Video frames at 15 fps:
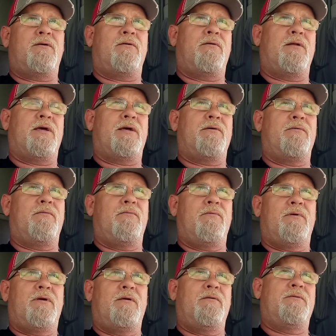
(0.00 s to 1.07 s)
Her leg,
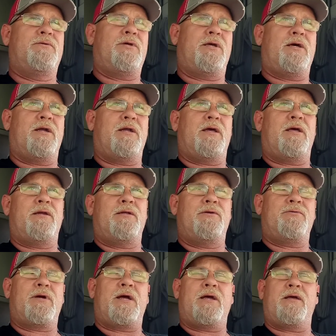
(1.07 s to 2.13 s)
she kind of had to
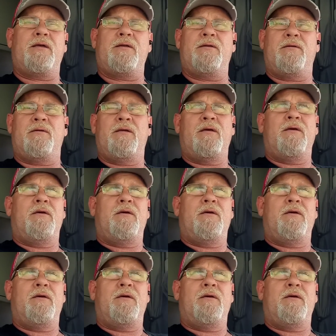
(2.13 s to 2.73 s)
drag it, and